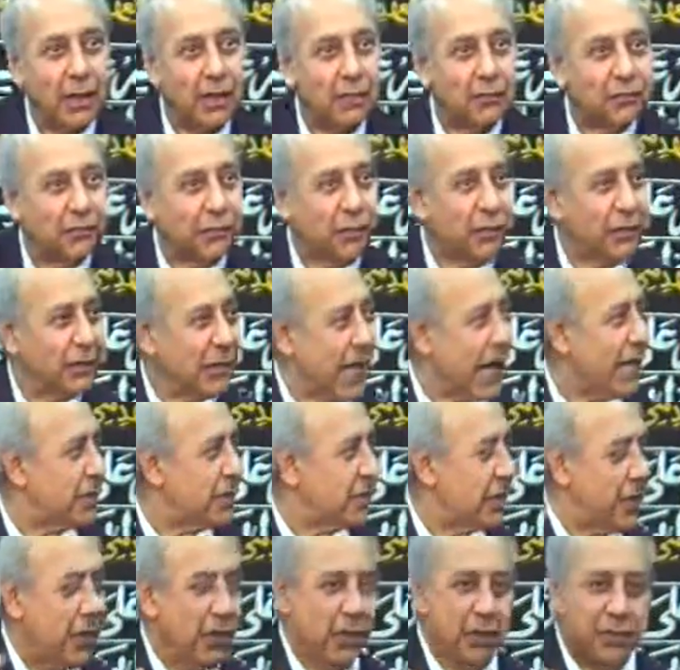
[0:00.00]
for
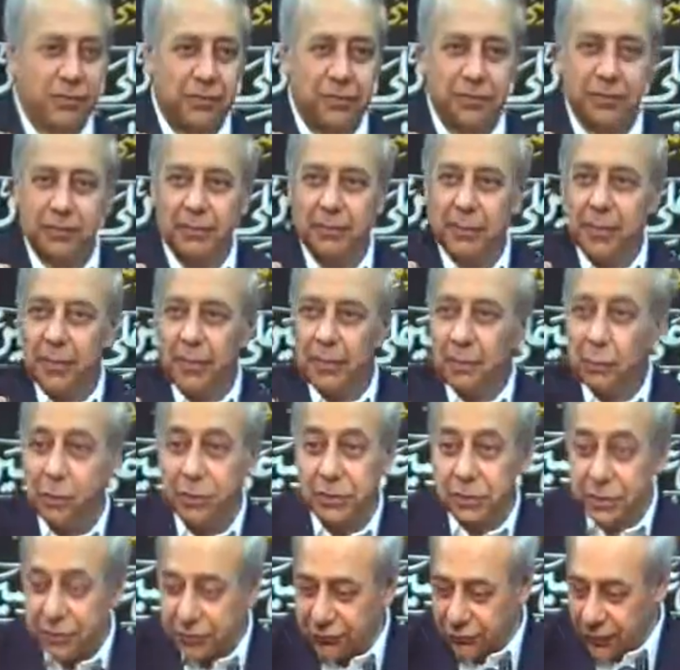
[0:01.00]
that earth,
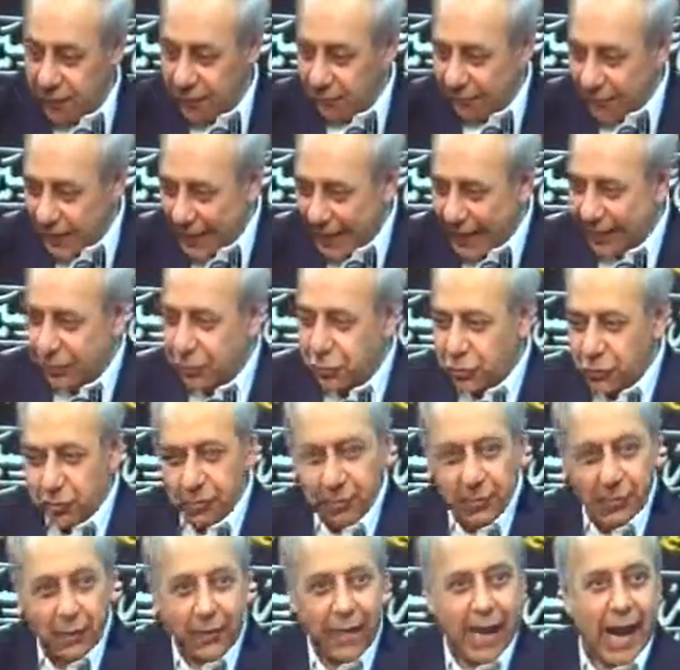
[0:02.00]
which is from
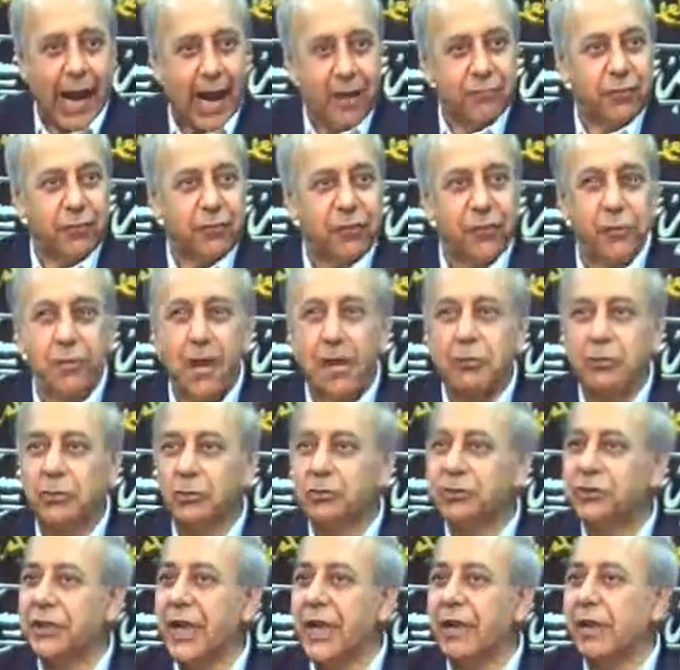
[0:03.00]
actual grave of Imam
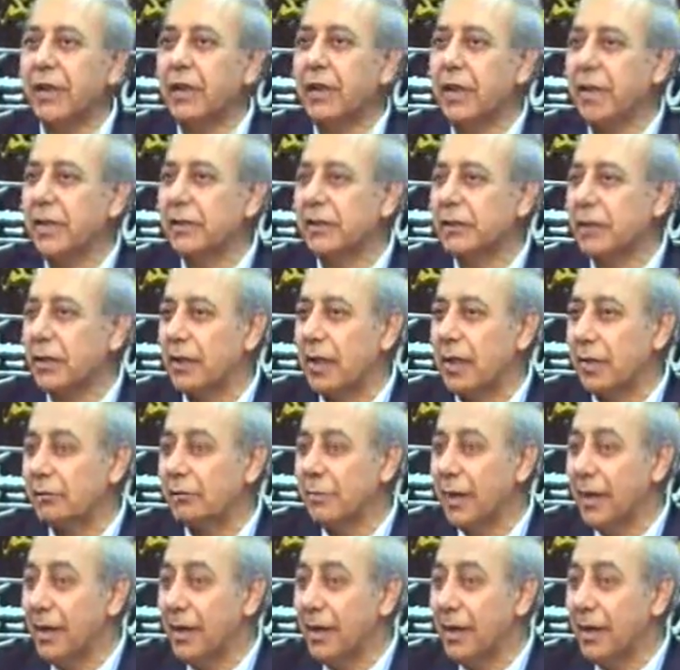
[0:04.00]
Hussein alayhi salam,